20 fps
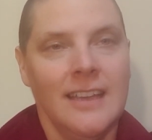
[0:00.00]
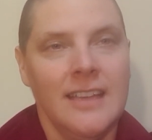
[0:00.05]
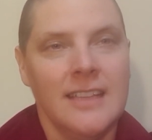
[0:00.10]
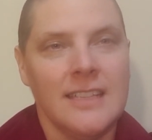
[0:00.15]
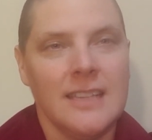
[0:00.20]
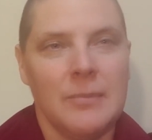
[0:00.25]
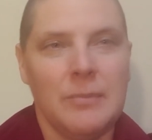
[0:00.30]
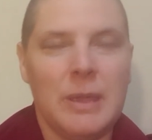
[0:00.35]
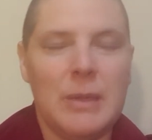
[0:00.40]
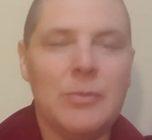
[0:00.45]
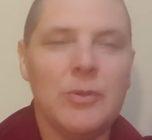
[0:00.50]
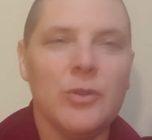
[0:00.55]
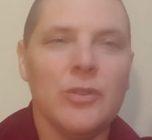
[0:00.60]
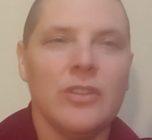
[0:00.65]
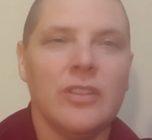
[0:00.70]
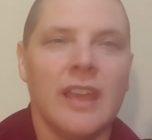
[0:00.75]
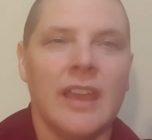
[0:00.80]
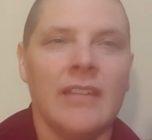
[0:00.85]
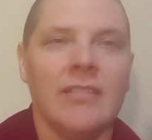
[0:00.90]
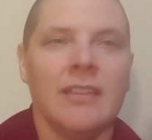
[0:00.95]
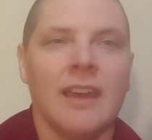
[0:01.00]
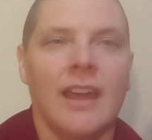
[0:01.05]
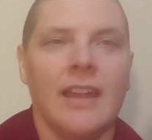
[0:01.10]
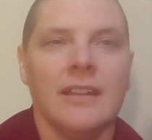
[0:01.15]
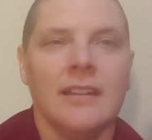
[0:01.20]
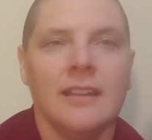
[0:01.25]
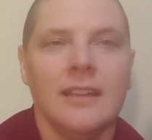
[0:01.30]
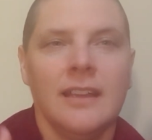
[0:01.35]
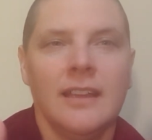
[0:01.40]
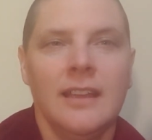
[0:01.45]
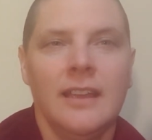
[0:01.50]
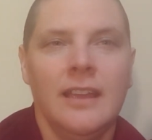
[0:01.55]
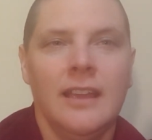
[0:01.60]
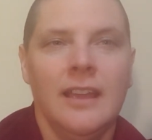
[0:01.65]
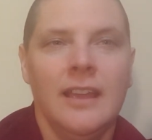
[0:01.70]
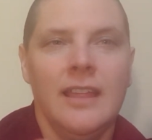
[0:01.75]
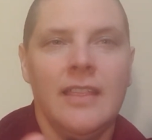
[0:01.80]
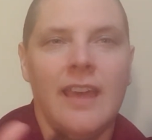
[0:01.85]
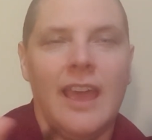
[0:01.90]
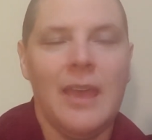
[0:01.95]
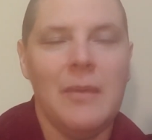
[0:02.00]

Some people think that they